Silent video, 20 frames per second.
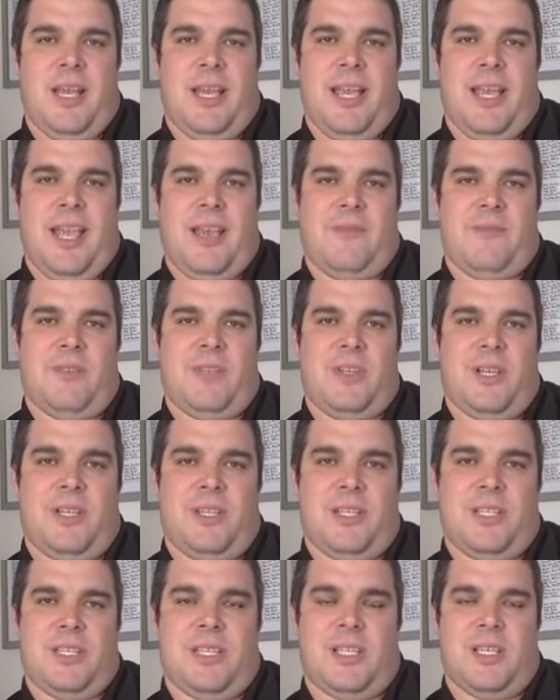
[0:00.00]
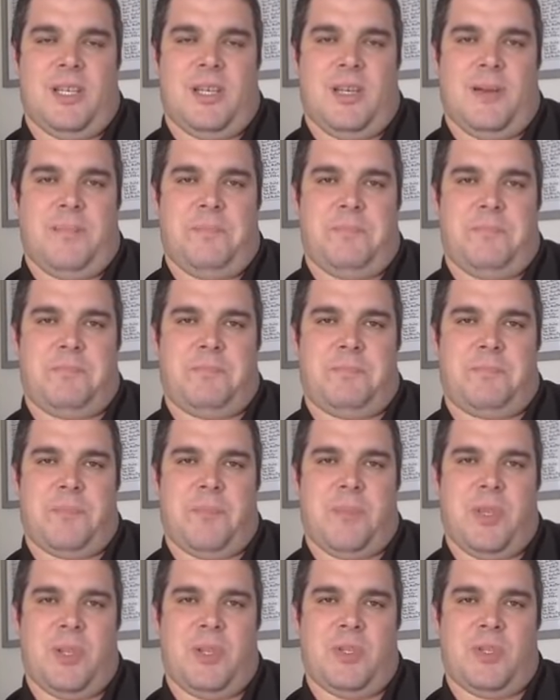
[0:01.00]
I have done some,
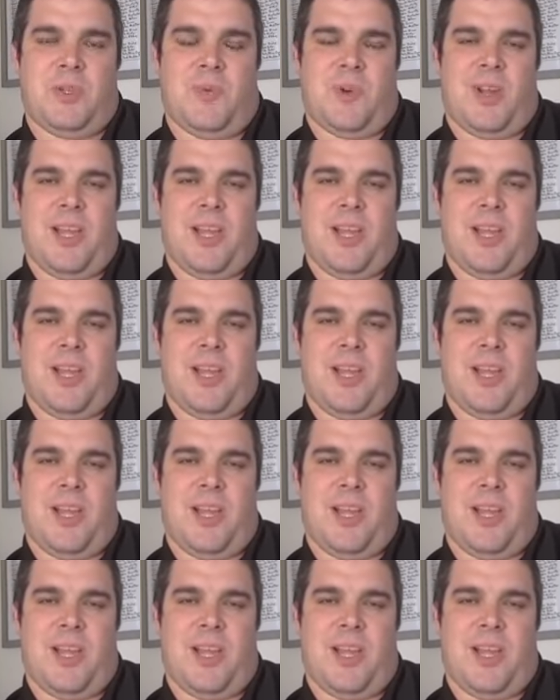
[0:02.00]
so